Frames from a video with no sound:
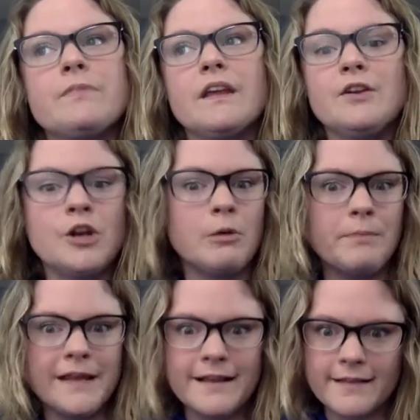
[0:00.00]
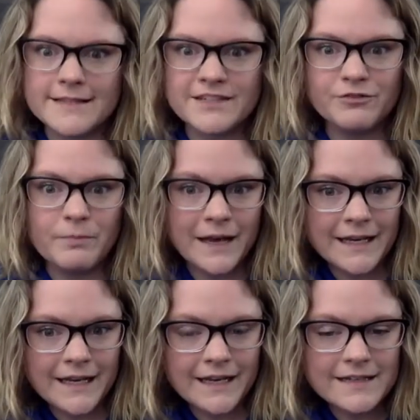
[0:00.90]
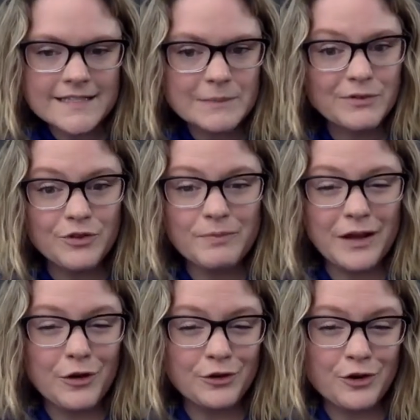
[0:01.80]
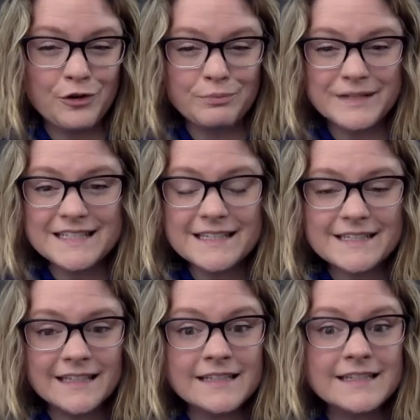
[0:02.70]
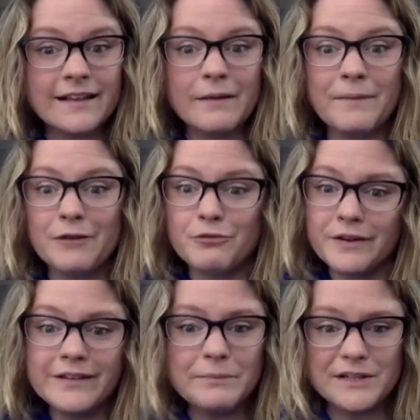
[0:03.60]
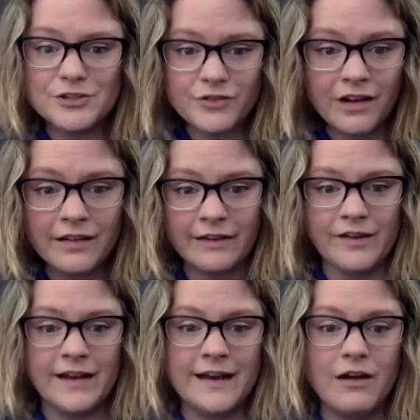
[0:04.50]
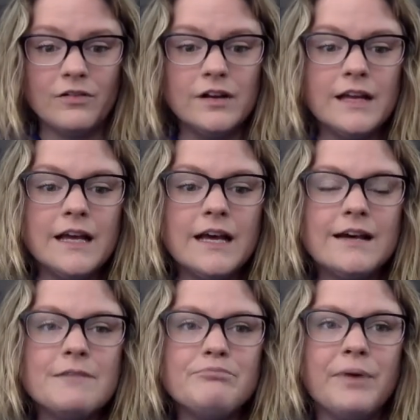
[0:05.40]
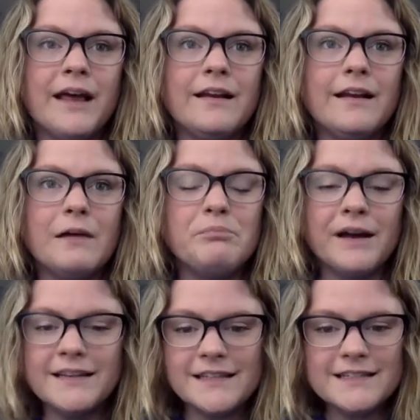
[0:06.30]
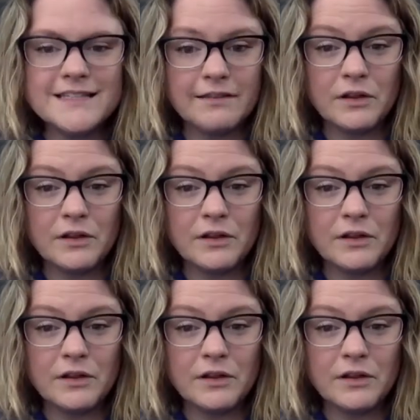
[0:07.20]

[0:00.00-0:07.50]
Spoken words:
making lots of money. Some of you may own your own businesses and they might really be struggling right now. But abundance in the